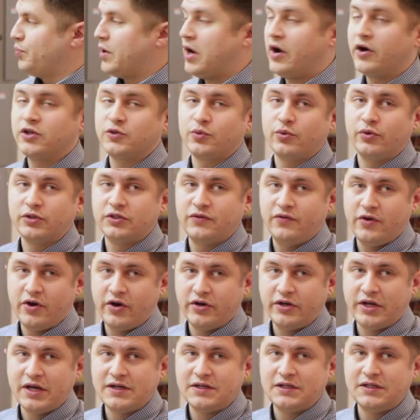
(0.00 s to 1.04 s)
Paris World's Fair
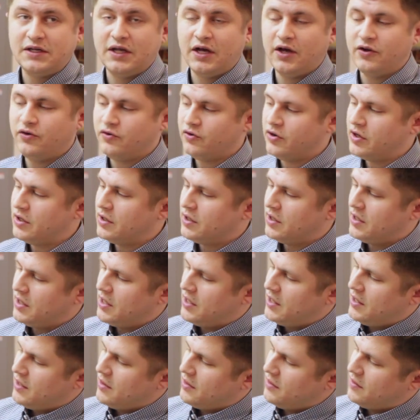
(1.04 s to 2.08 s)
in 1900,
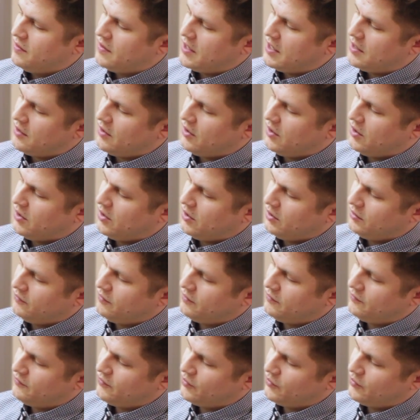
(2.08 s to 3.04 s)
that all of the